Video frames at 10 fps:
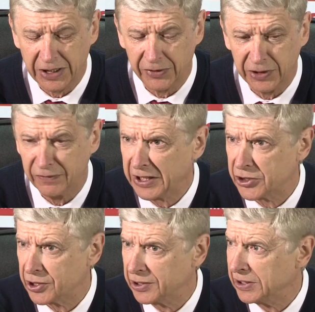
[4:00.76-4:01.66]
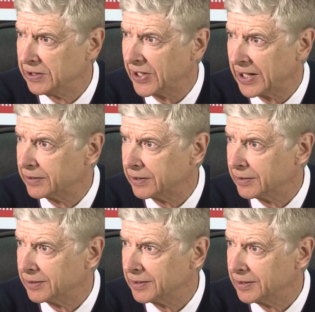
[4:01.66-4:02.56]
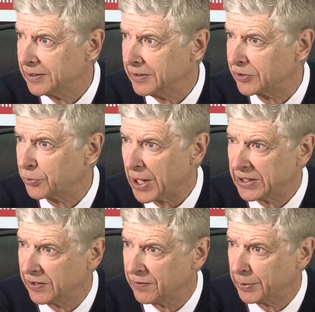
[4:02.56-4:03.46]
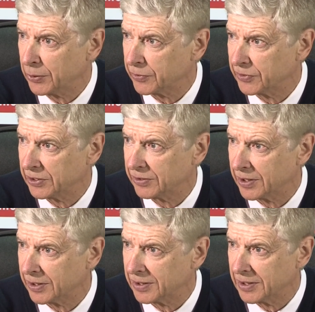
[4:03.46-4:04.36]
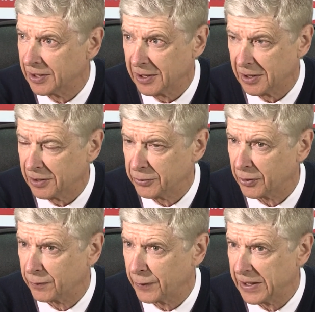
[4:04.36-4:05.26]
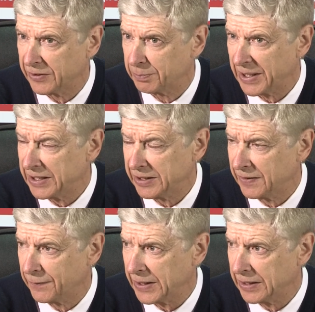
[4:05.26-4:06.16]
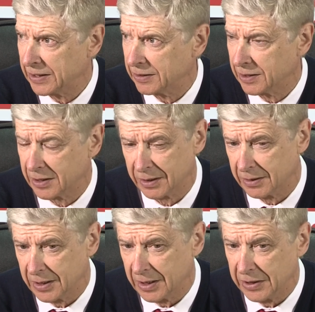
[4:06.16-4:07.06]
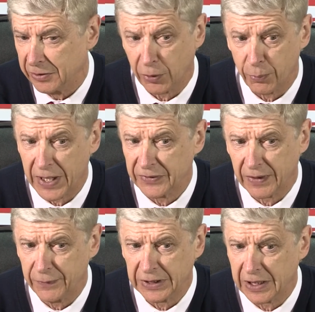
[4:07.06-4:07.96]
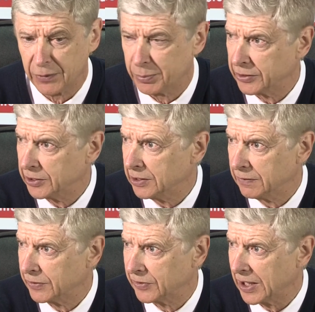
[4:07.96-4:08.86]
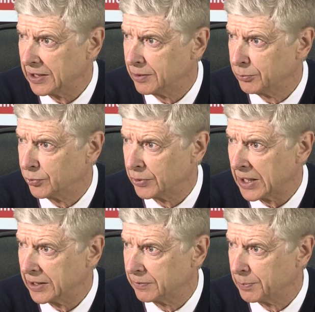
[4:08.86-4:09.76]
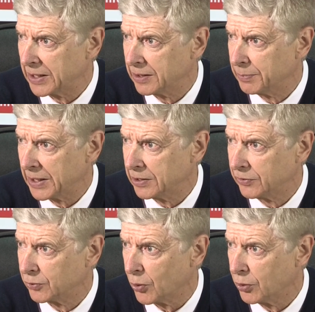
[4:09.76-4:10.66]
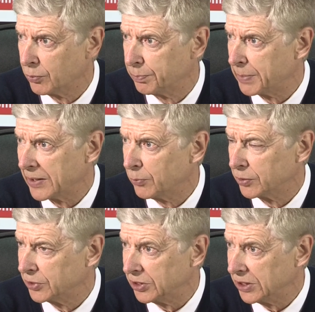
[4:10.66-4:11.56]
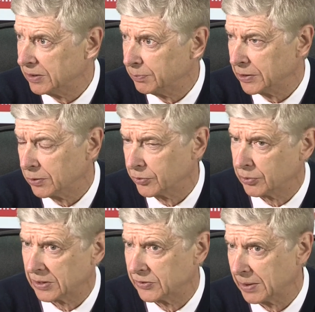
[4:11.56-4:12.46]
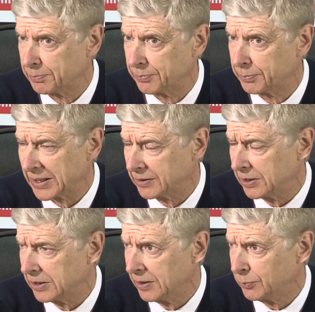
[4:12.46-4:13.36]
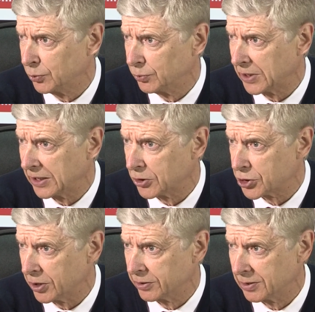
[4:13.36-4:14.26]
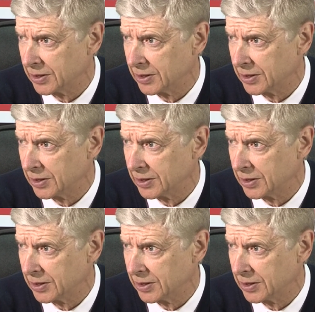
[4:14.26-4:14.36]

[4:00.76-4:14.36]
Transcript: he has invention in his head he's creative because he's uh, not faced by anything and uh, he surprised I think everybody in the stadium tonight by, by his goal by what he did because you expected him to take a shot